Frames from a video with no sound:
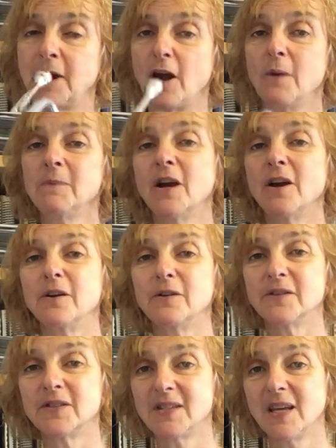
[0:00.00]
Home
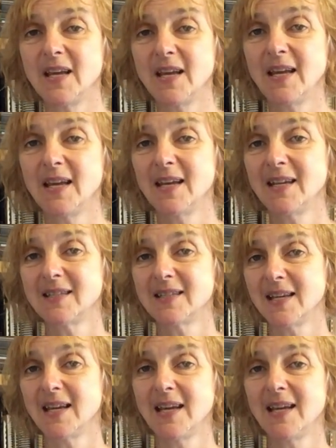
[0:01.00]
note. C,
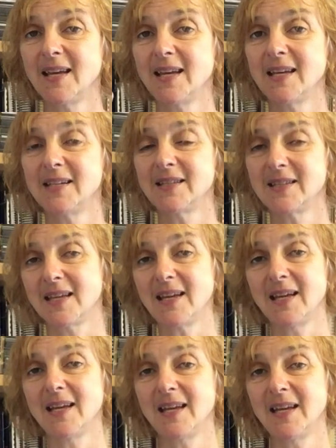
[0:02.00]
C,
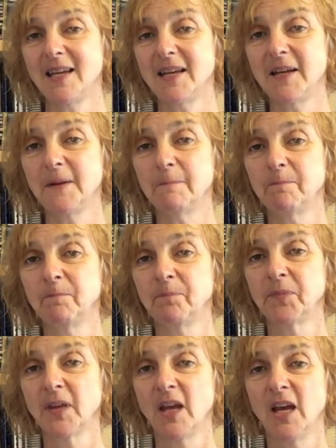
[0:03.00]
C.
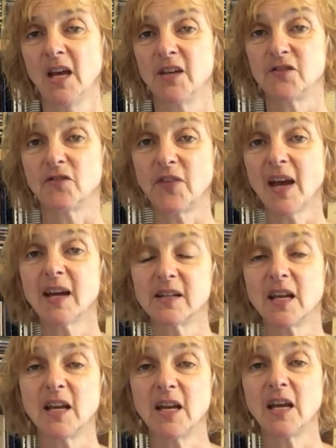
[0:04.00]
So
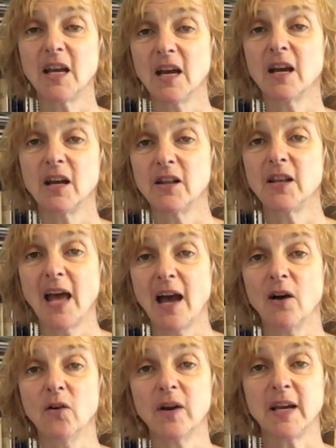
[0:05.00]
that
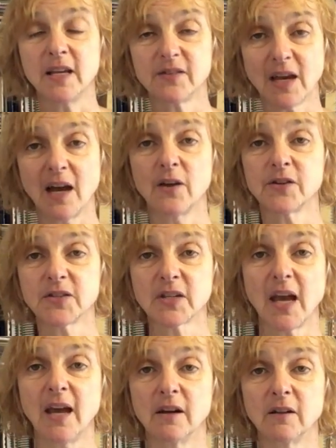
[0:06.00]
now is our
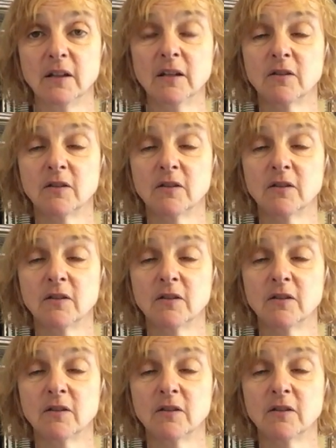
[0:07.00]
scale